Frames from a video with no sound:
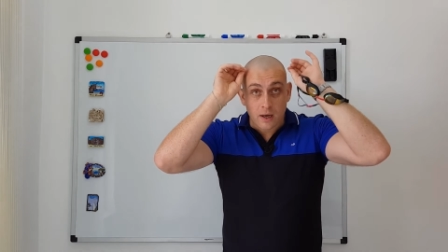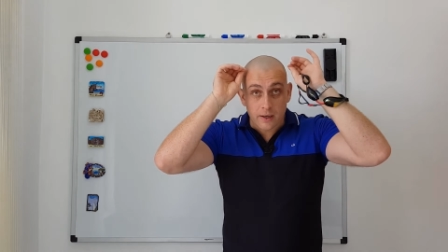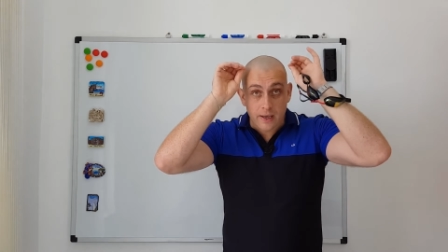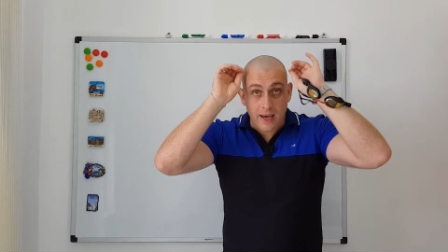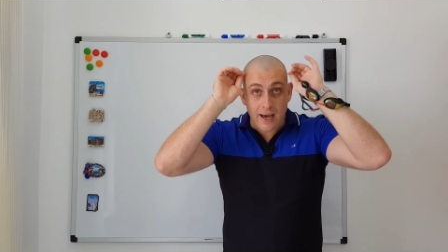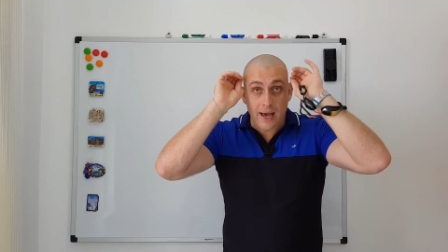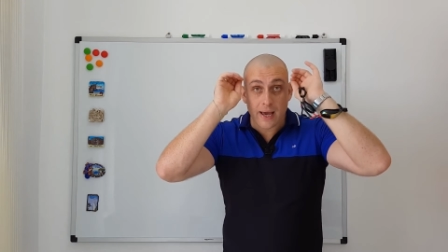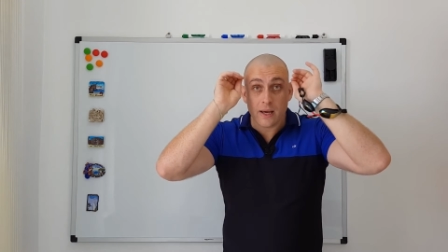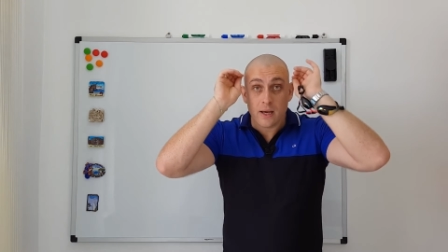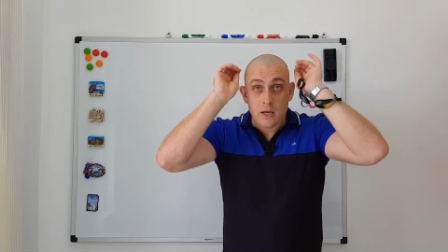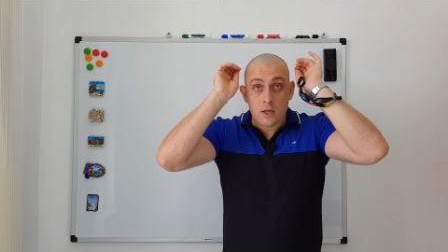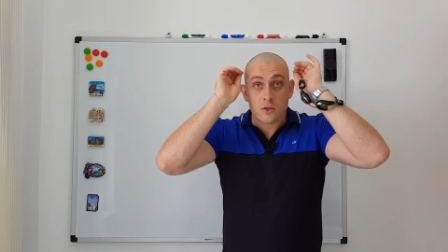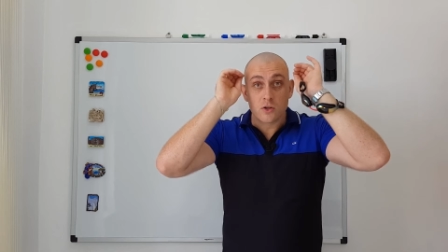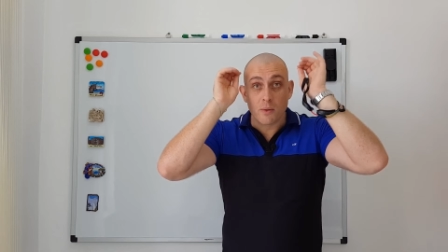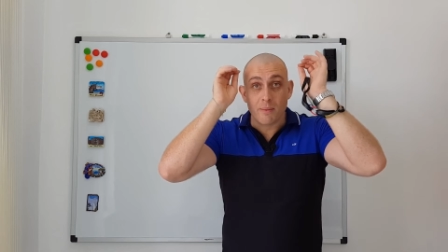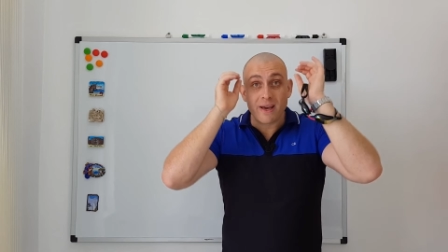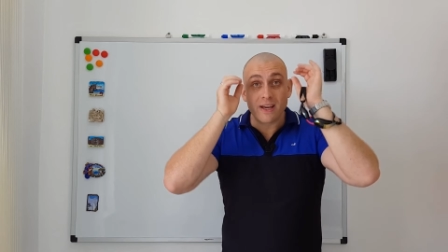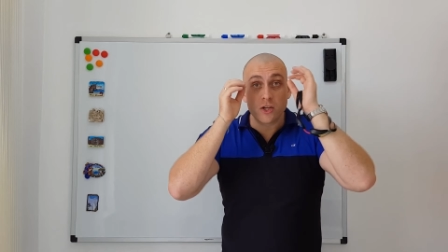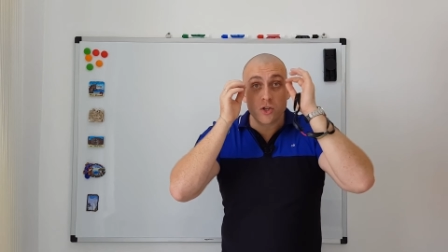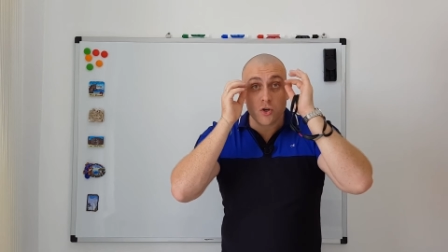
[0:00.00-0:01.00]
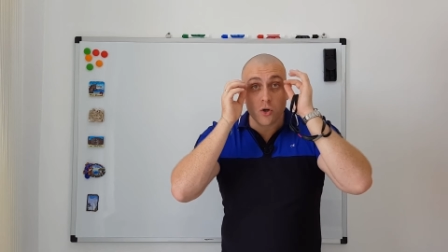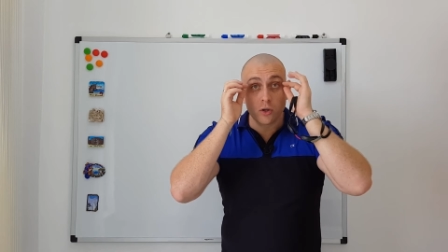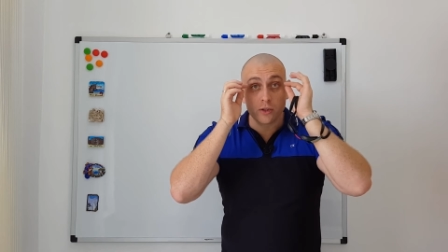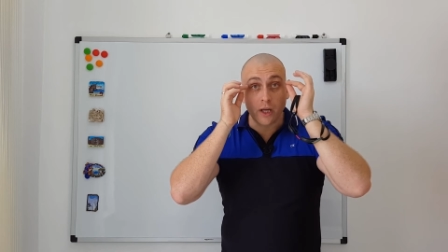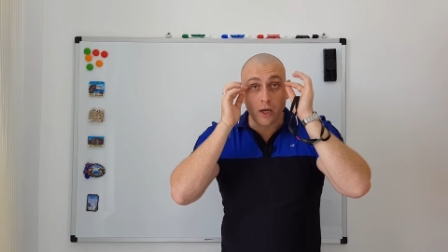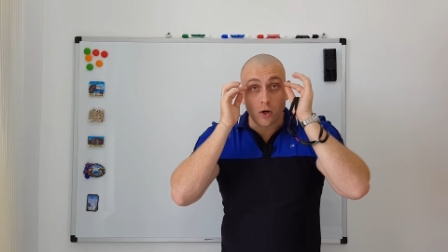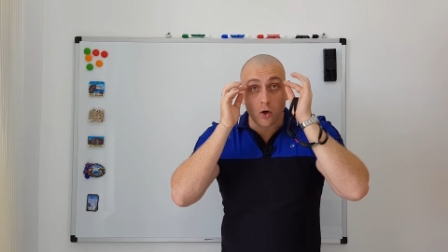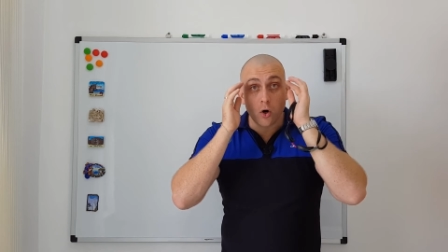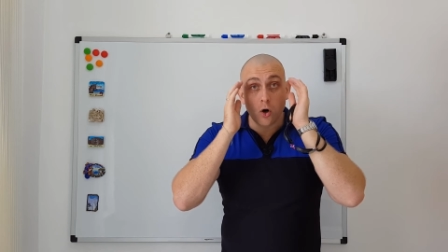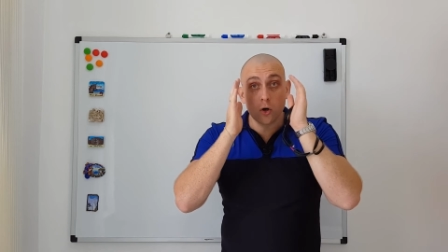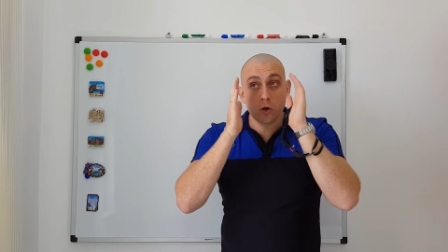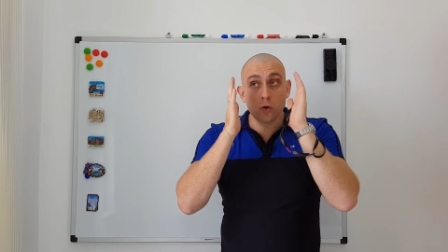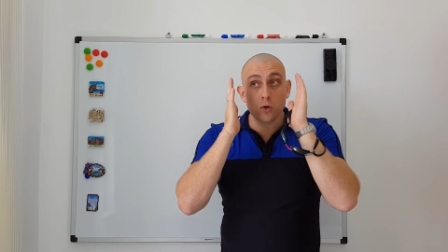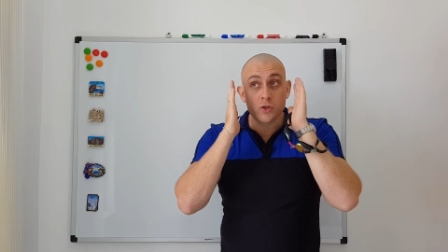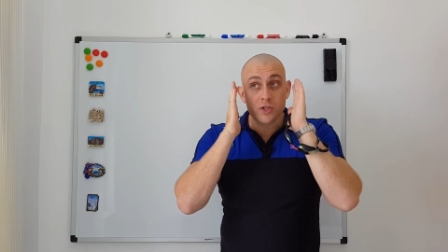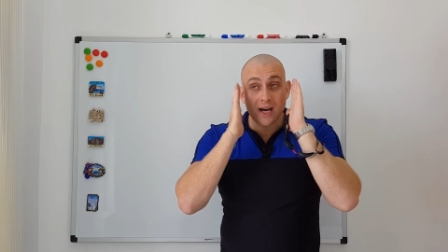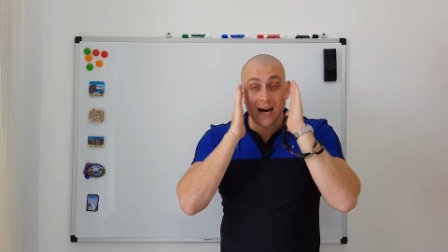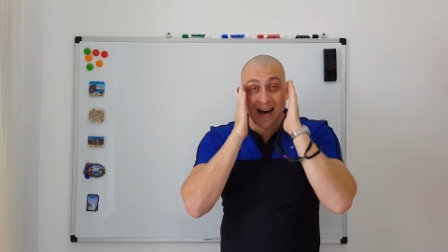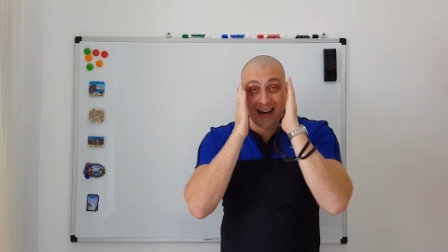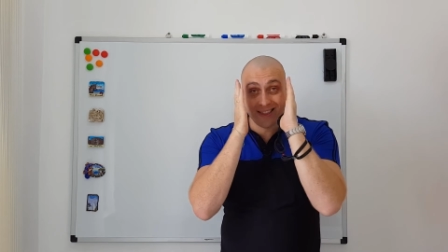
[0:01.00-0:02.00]
okay, to make sure the
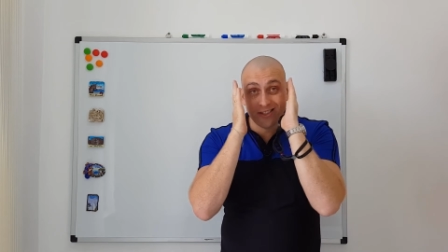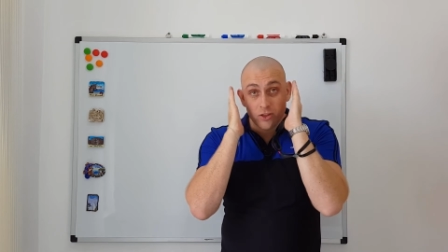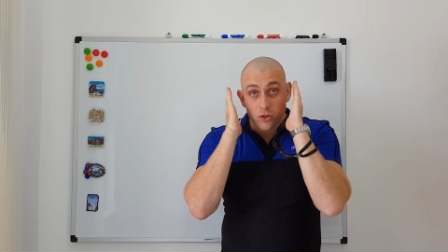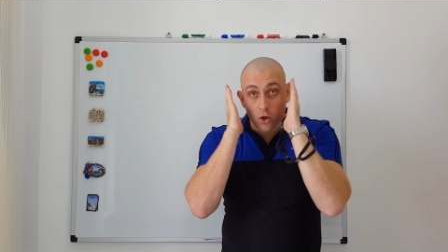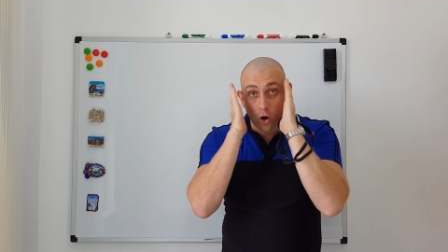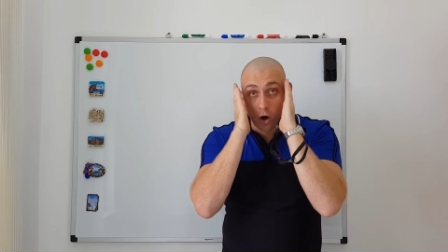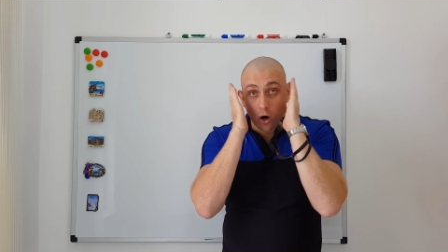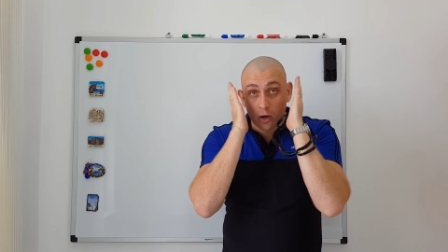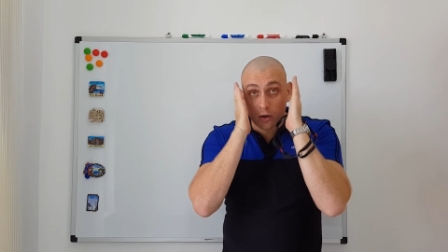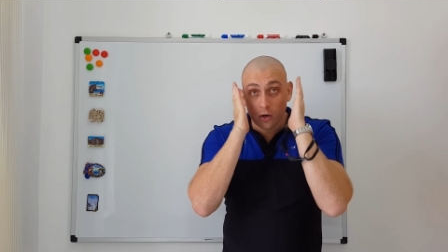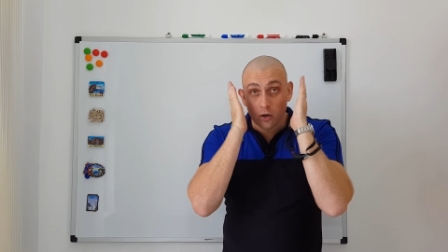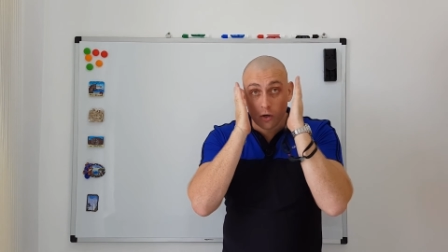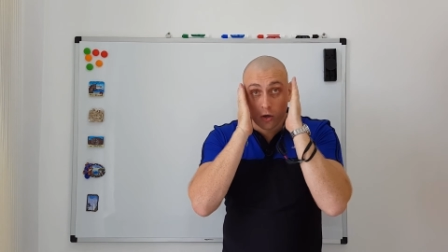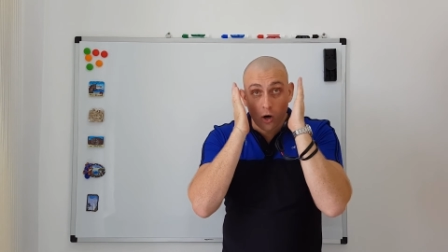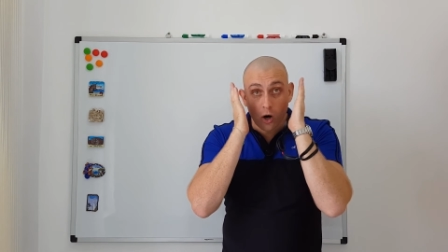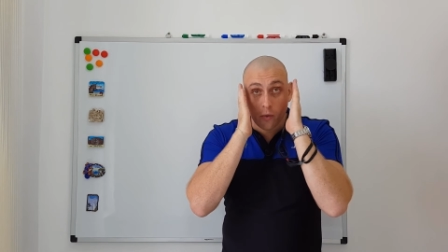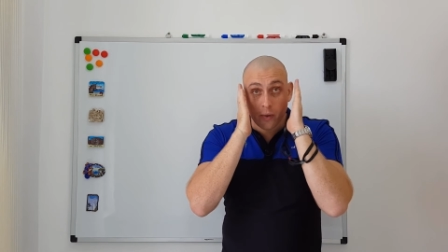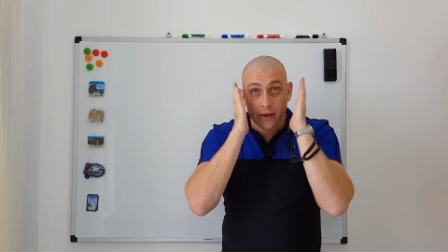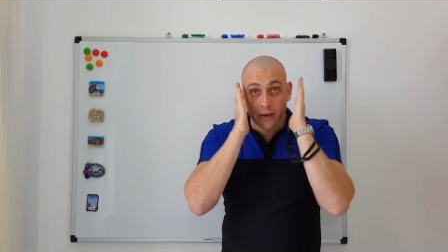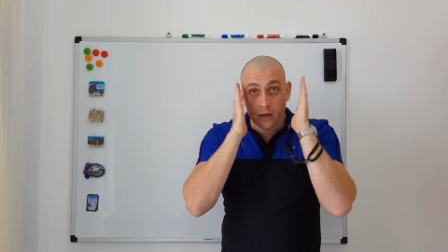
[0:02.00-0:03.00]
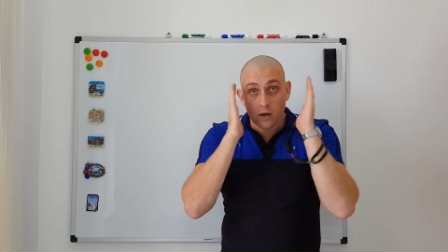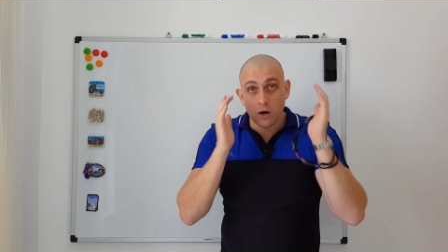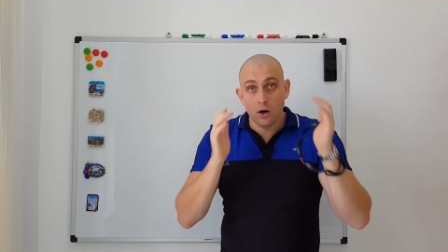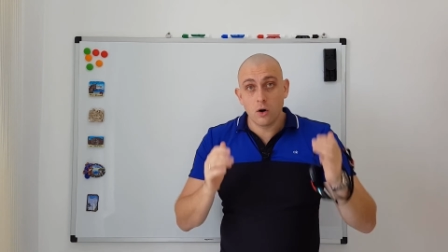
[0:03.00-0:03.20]
goggles are not going